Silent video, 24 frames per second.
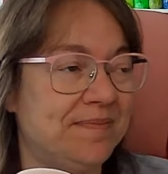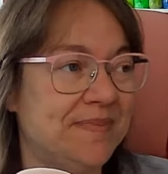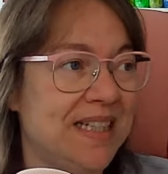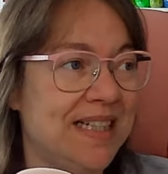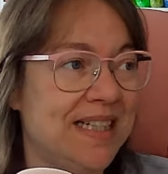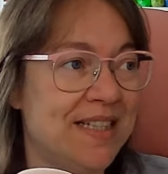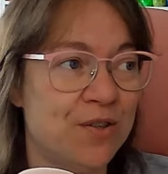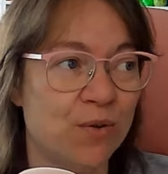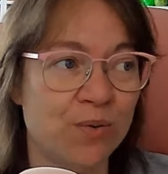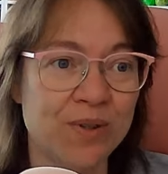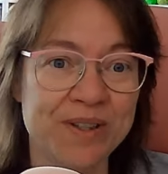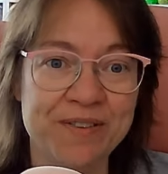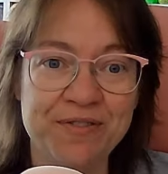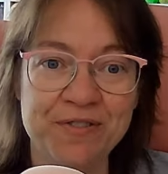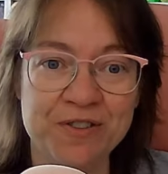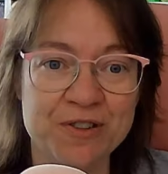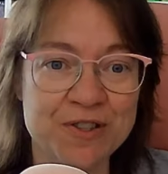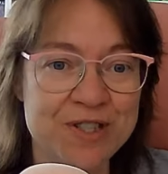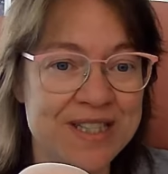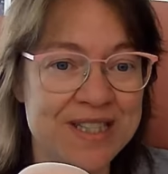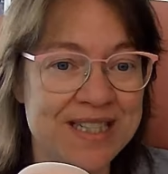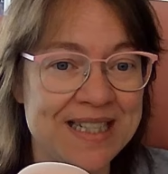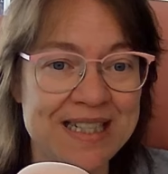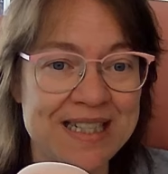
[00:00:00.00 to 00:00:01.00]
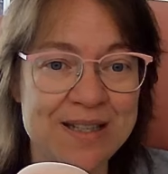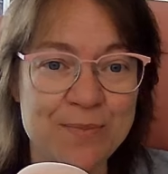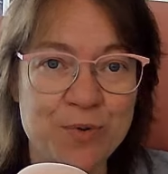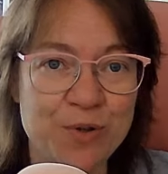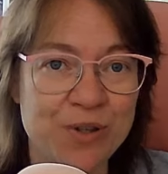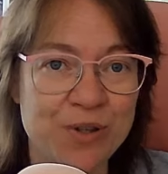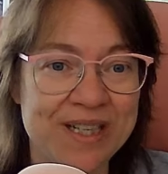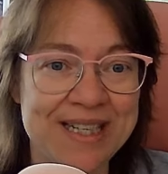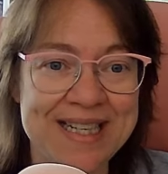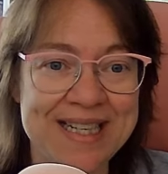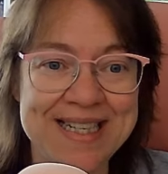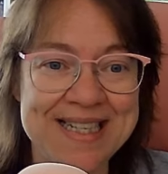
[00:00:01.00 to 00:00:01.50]
It's only first thing in the
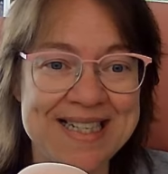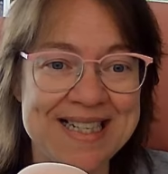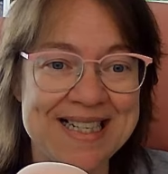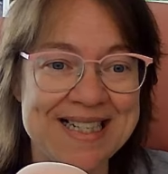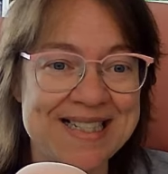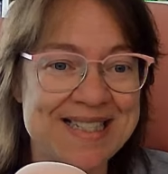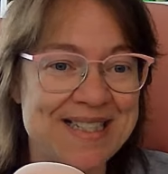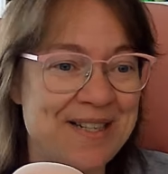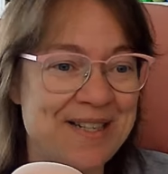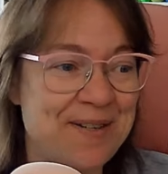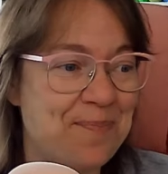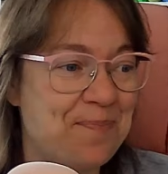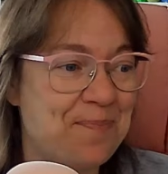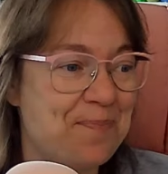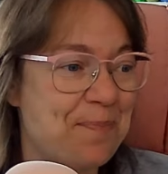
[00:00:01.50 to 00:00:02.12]
morning he does it.